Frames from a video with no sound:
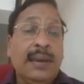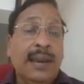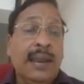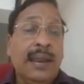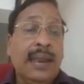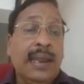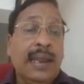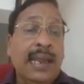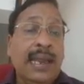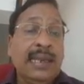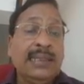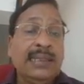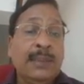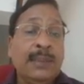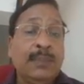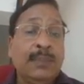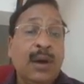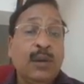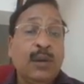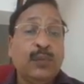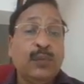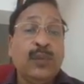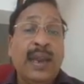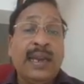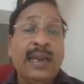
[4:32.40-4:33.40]
and the
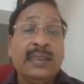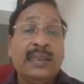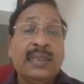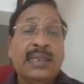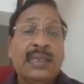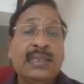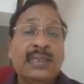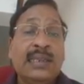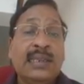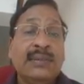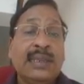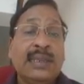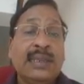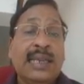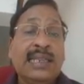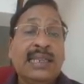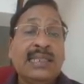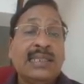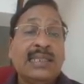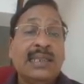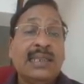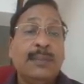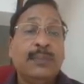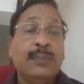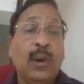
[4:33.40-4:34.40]
power factor is given
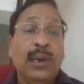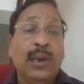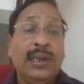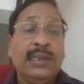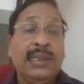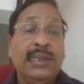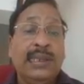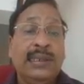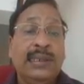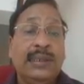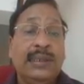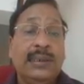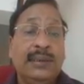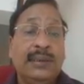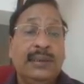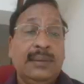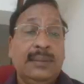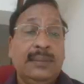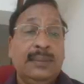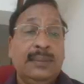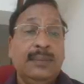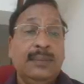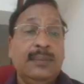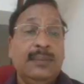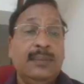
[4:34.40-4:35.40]
as 0.8
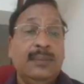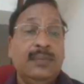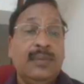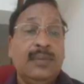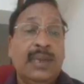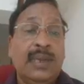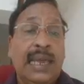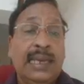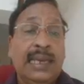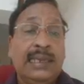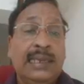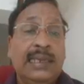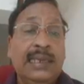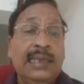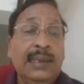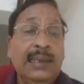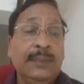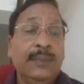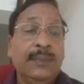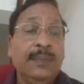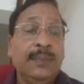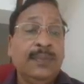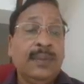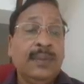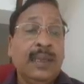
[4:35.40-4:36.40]

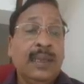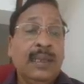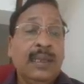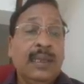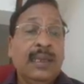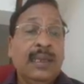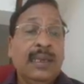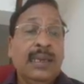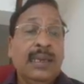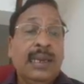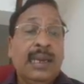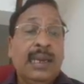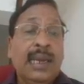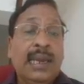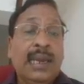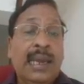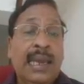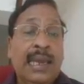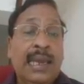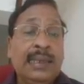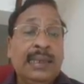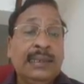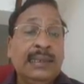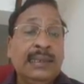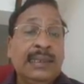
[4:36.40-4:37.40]
lagging.
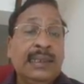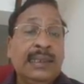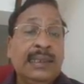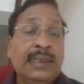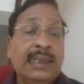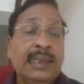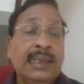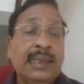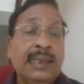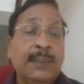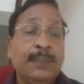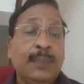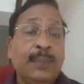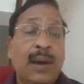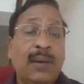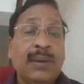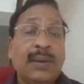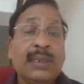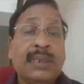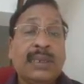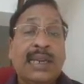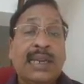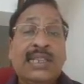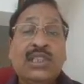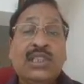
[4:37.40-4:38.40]
And here the
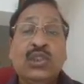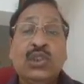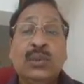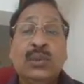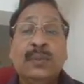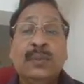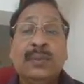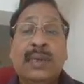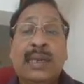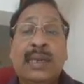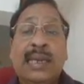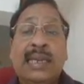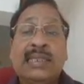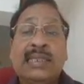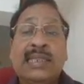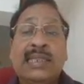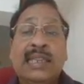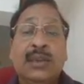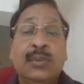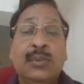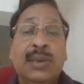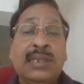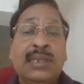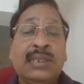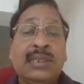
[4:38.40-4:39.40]
power consumed, as the
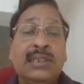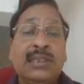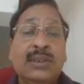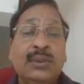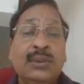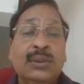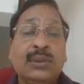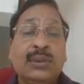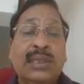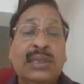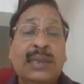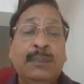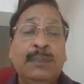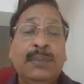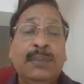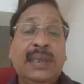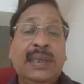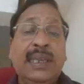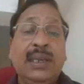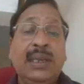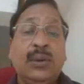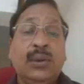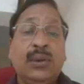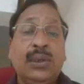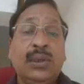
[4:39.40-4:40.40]
equation you know that
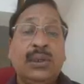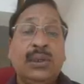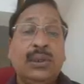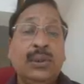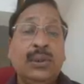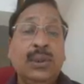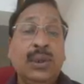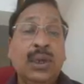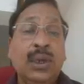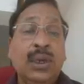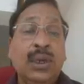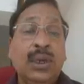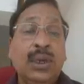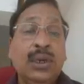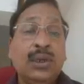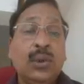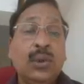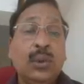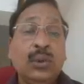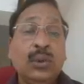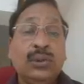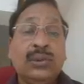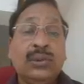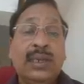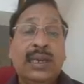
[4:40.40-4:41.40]
P equal to
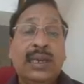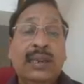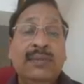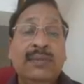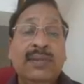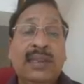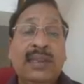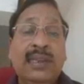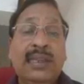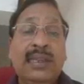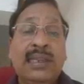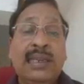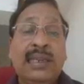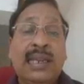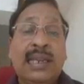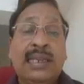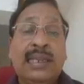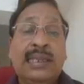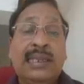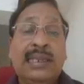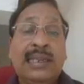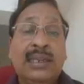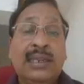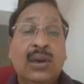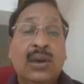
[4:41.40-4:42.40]
root 3 VL
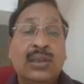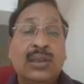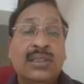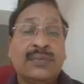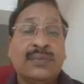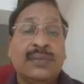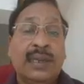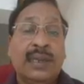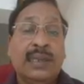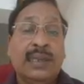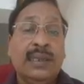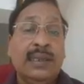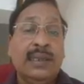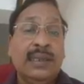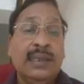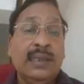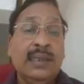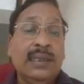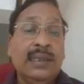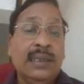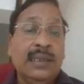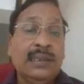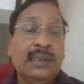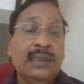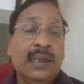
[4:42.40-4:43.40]
IL cos phi.
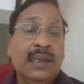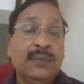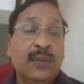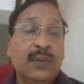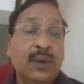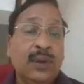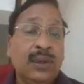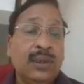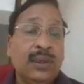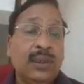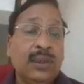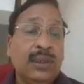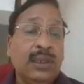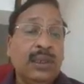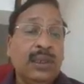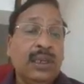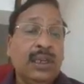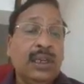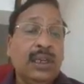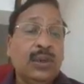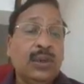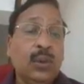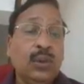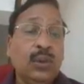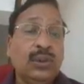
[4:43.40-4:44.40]
Therefore
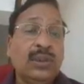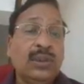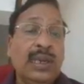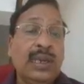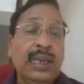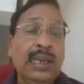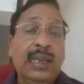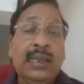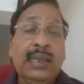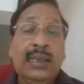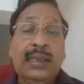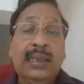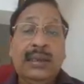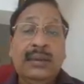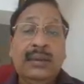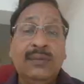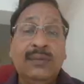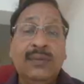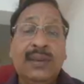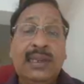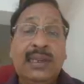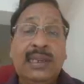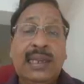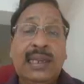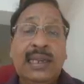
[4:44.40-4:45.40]
root 3
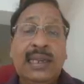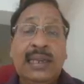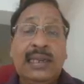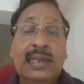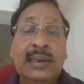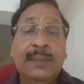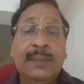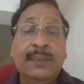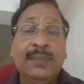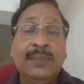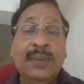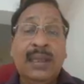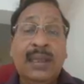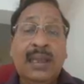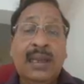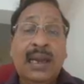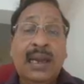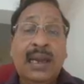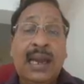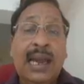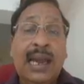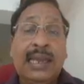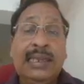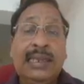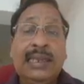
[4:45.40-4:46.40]
VL
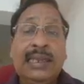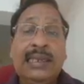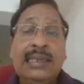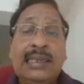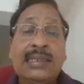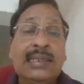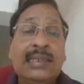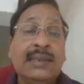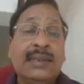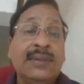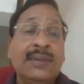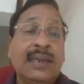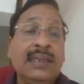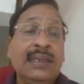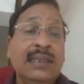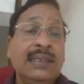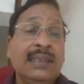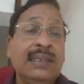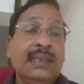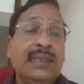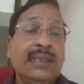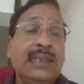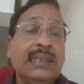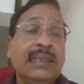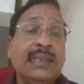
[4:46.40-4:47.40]
IL is given,
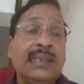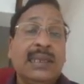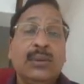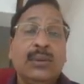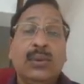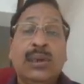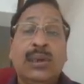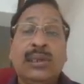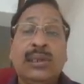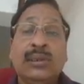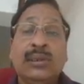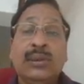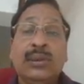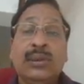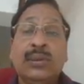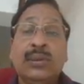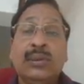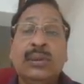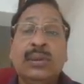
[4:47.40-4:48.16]
it is equal to